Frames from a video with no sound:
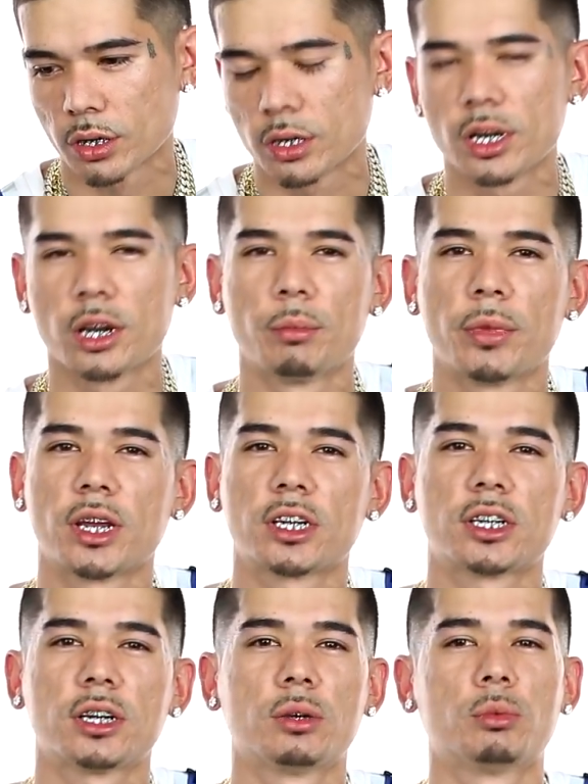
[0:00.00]
Yeah, man,
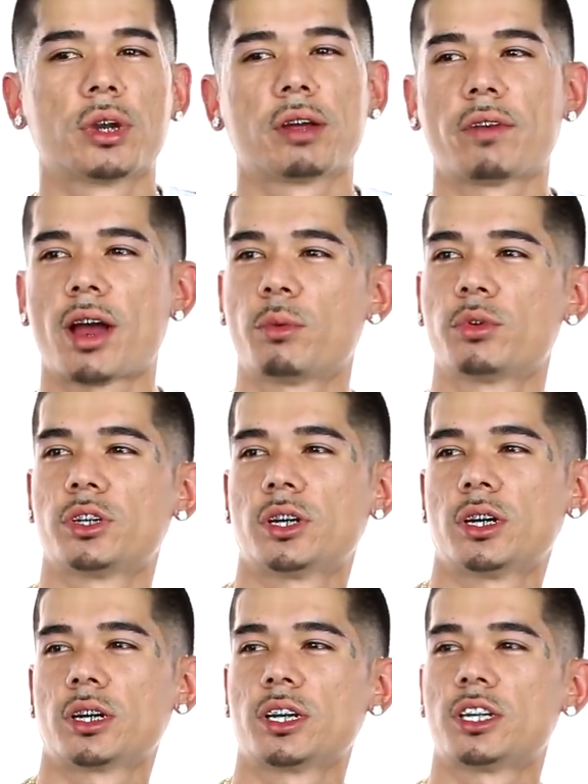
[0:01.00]
shit. Whenever I was
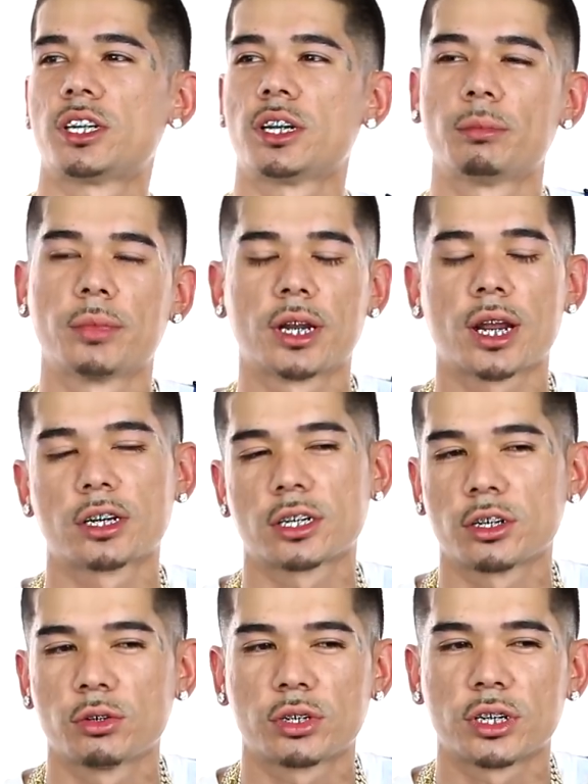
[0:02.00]
young and shit, man, I
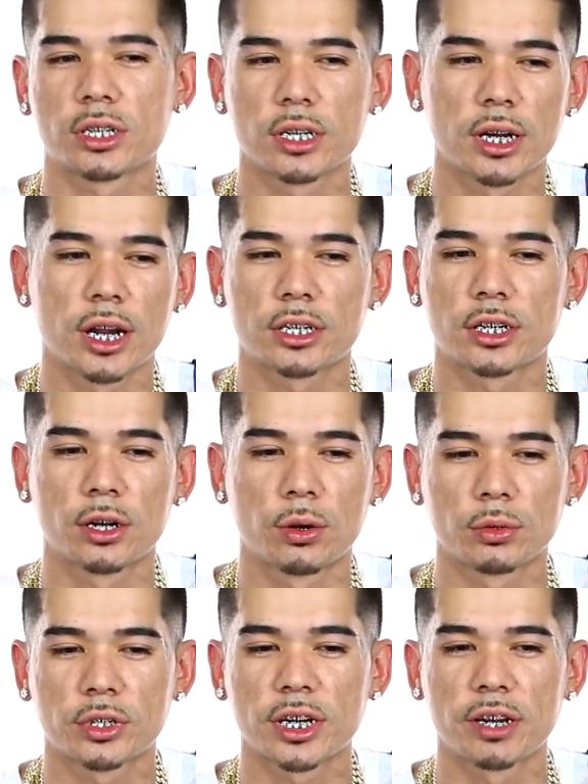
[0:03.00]
just used to see that shit
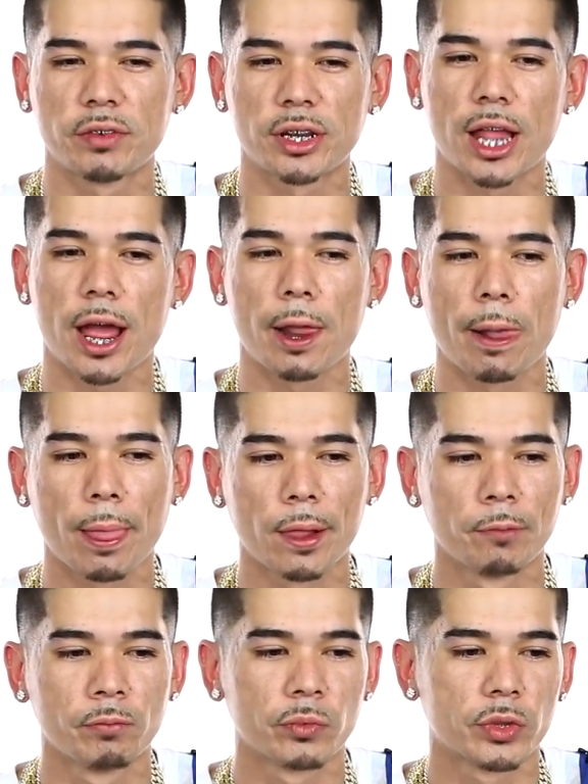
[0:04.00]
on TV. Like,
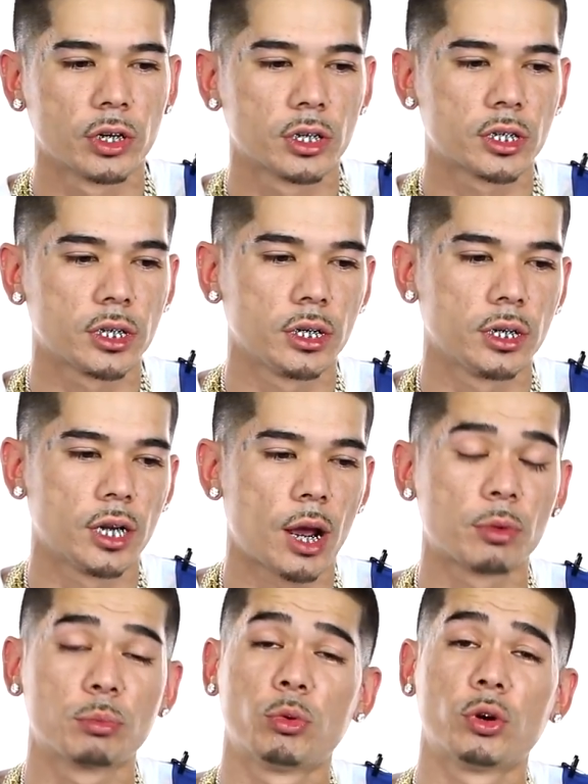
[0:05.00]
shit,
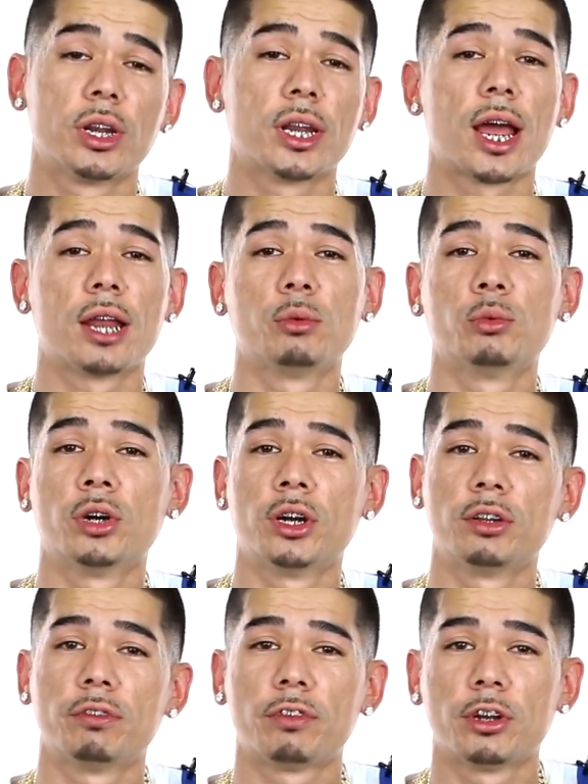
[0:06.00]
I was born in
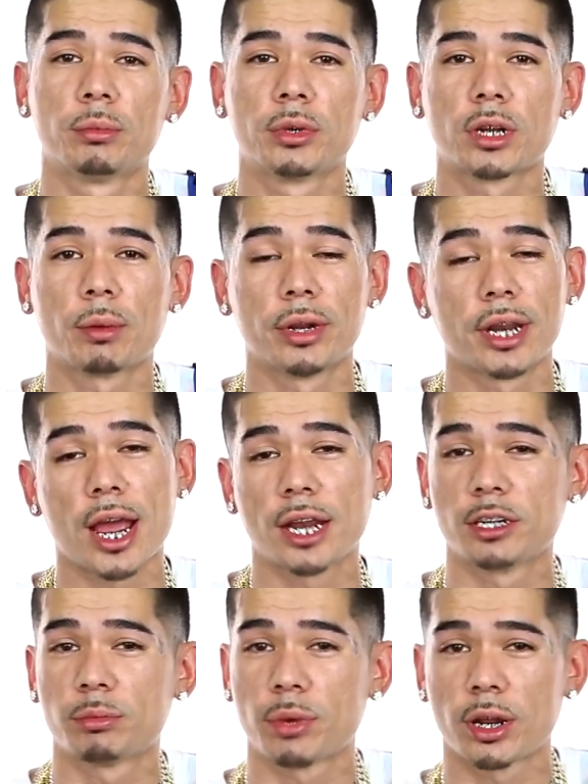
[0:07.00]
91, you feel me? I'm a
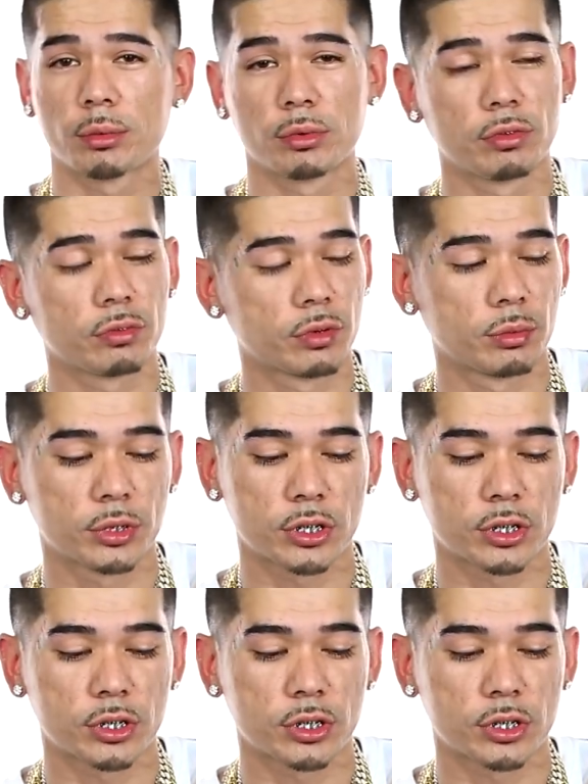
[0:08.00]
90s baby, you feel me?